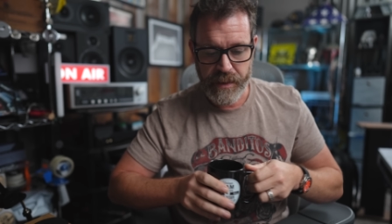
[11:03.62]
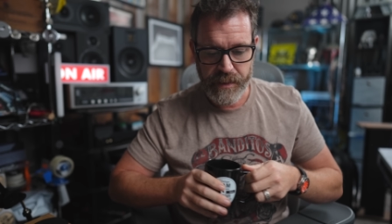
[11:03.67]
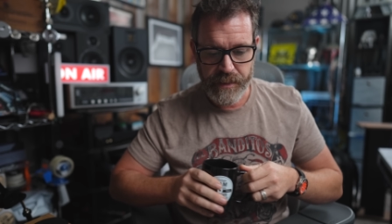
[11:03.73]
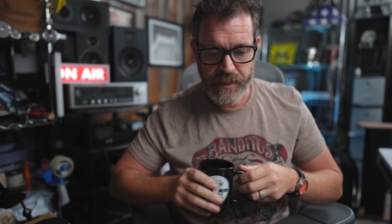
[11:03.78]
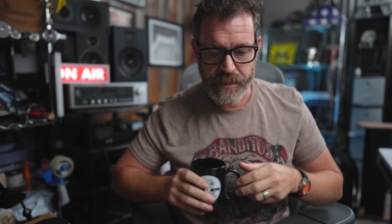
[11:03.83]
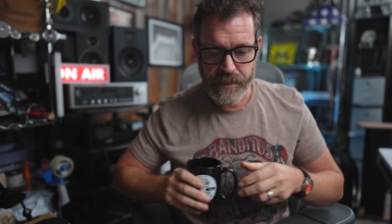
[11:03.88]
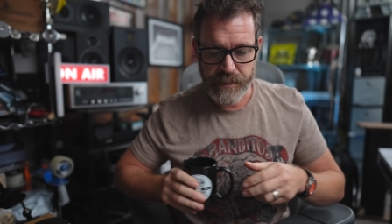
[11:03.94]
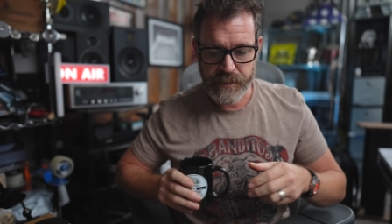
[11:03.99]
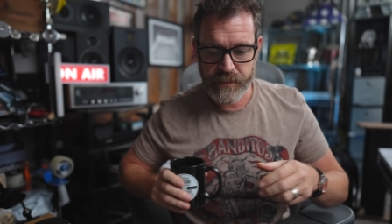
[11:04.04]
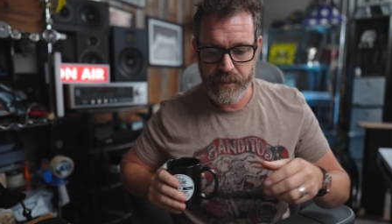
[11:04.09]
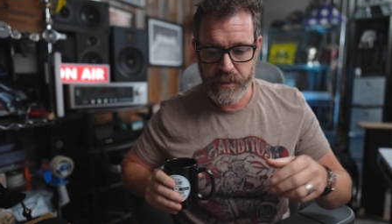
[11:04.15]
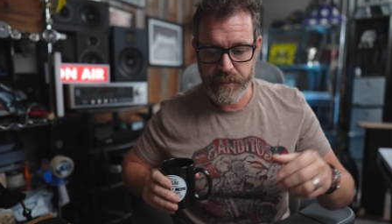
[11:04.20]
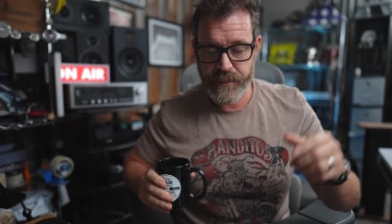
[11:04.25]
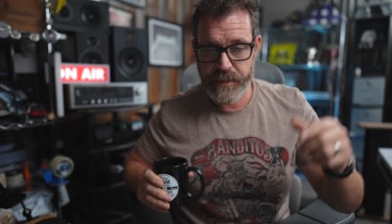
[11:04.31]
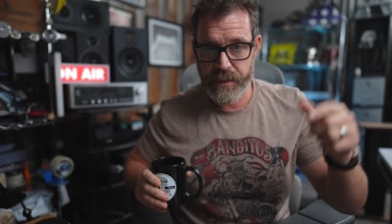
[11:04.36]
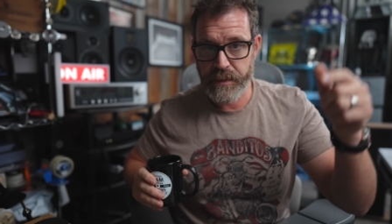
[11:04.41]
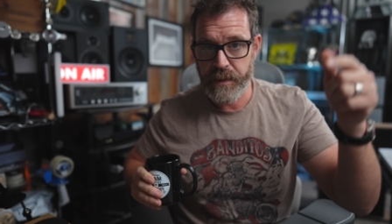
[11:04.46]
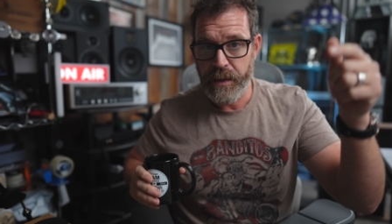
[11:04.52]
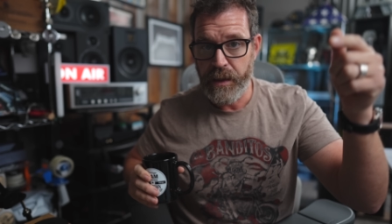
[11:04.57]
in the
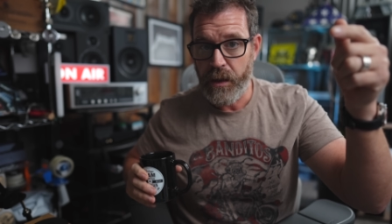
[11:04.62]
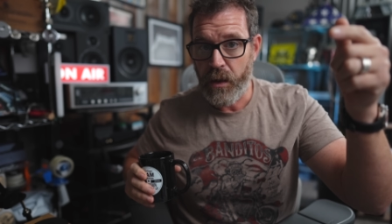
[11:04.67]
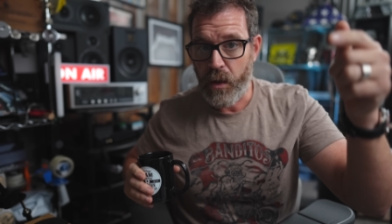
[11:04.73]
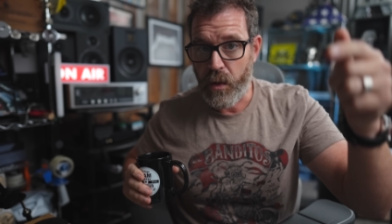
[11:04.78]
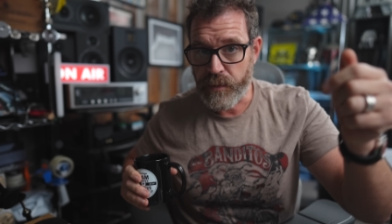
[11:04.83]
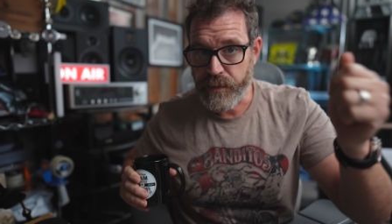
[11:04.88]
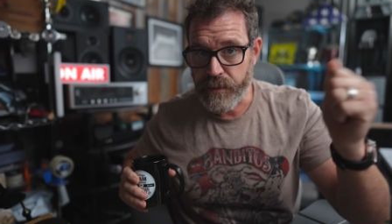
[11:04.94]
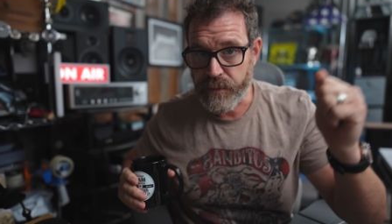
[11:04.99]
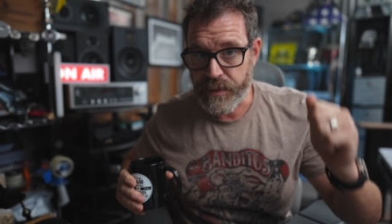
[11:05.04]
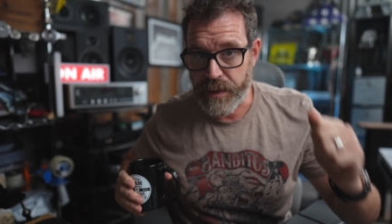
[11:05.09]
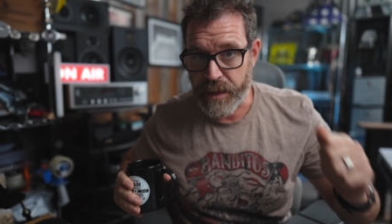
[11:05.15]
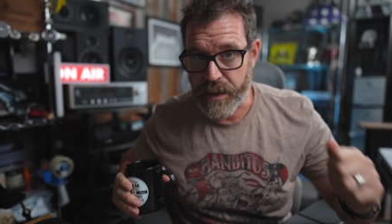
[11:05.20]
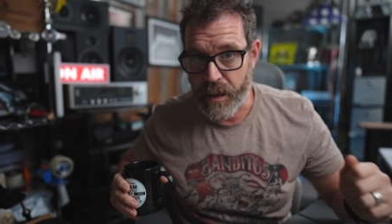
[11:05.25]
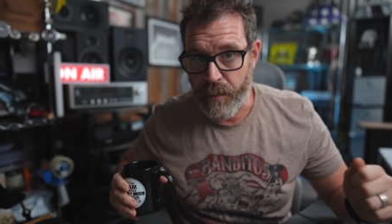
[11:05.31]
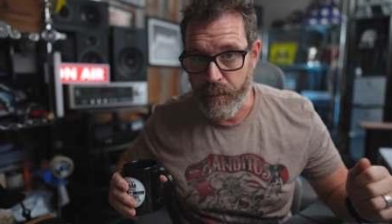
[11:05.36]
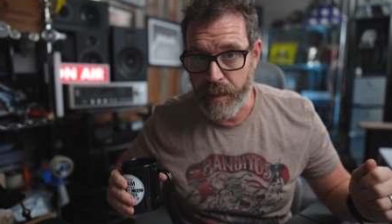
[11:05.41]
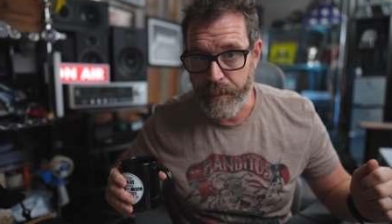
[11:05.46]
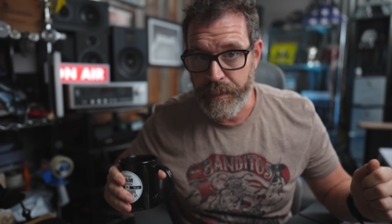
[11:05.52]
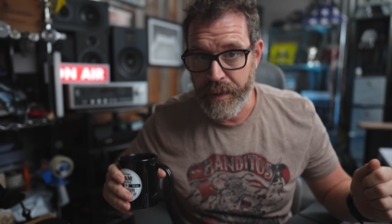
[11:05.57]
description. Also check
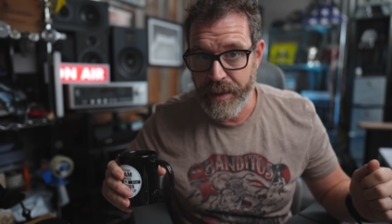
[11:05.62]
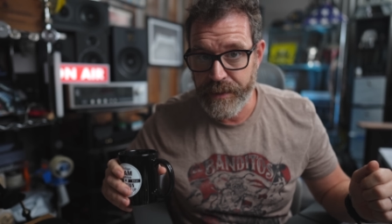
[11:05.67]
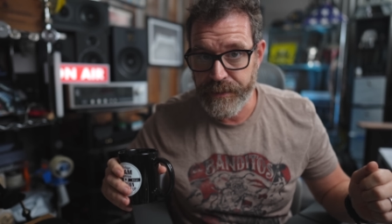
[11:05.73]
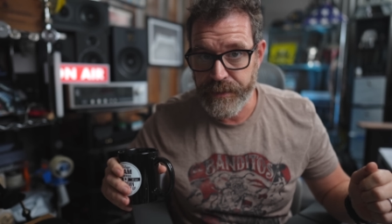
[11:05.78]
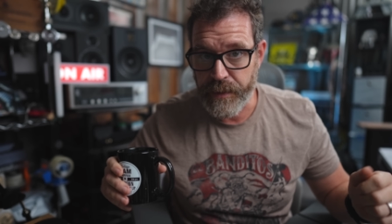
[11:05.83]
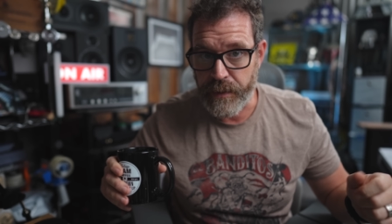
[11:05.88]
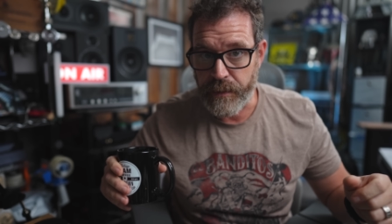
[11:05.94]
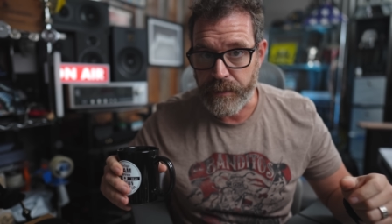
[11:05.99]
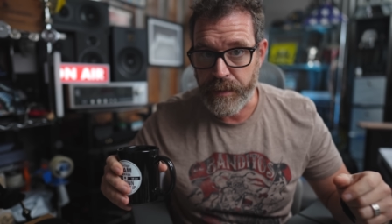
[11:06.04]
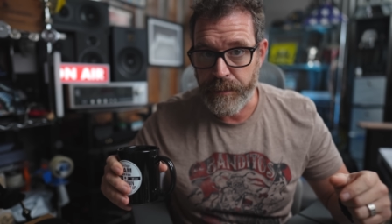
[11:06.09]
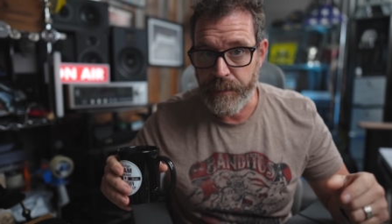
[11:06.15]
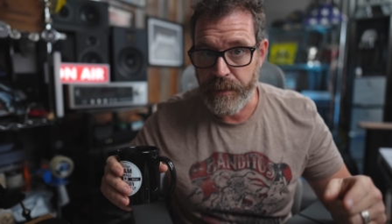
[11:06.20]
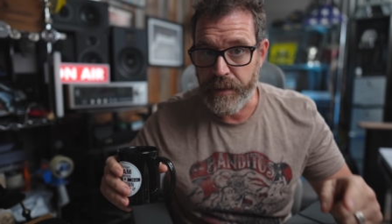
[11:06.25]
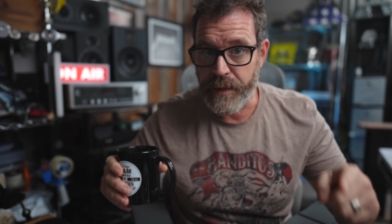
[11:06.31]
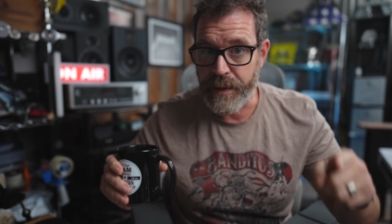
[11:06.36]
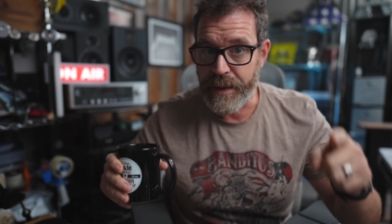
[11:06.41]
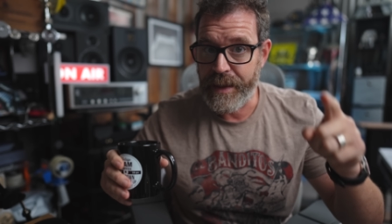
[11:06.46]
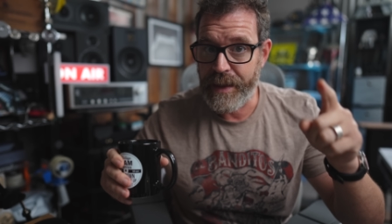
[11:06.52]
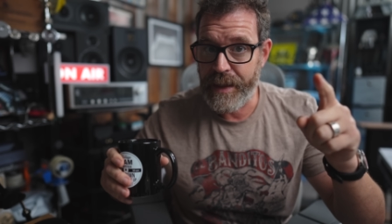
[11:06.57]
out my Patreon community.